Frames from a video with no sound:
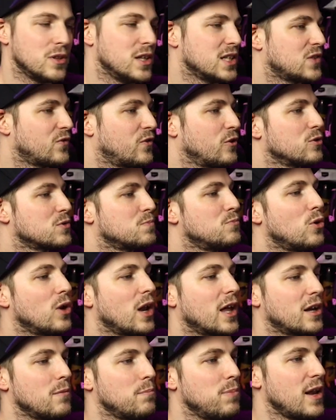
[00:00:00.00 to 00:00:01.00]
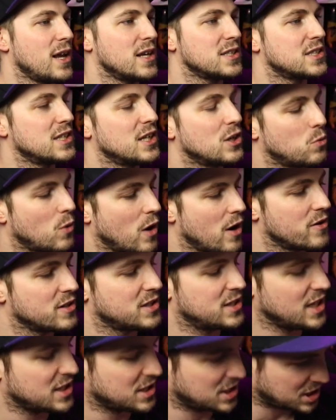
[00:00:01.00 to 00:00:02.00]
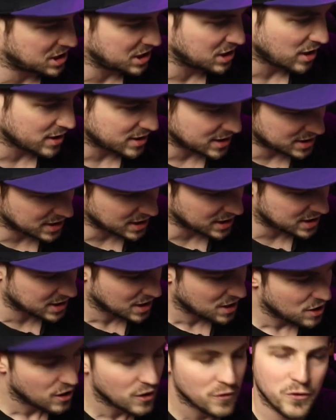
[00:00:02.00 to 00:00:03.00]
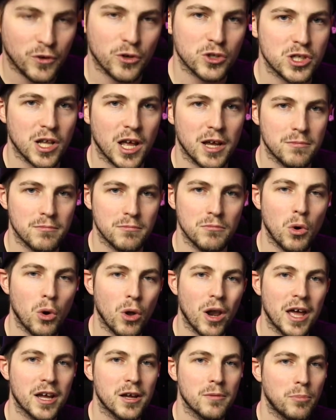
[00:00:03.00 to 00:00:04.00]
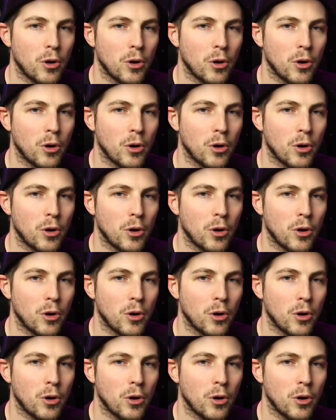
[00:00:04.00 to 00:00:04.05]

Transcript: This feels more like a plastic, whereas the SSG 96 feels like more like a